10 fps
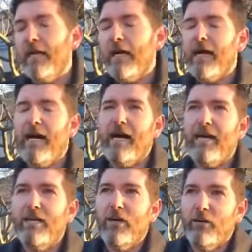
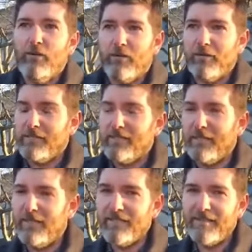I know there is the
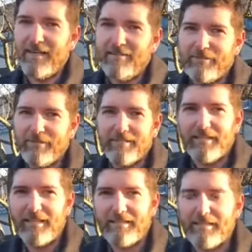London office,
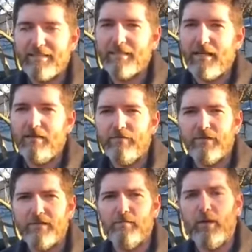Lexington
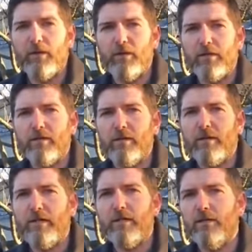office, Bowling
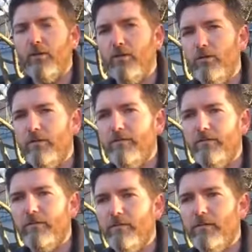Green,
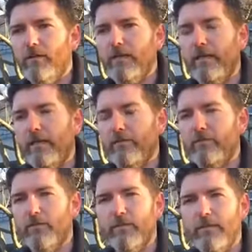Louisville, and then of
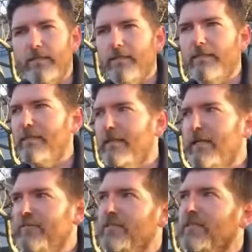course the D.C.
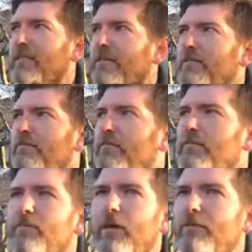office and the
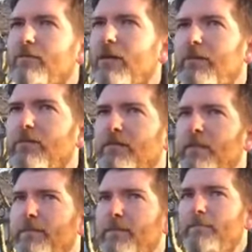Frankfurt office,
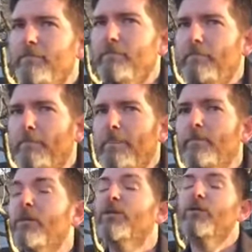maybe?
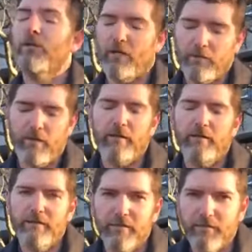Paducah, okay.
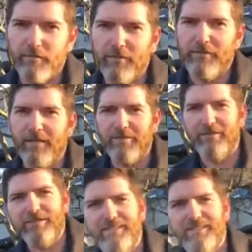So yeah. The Paducah office.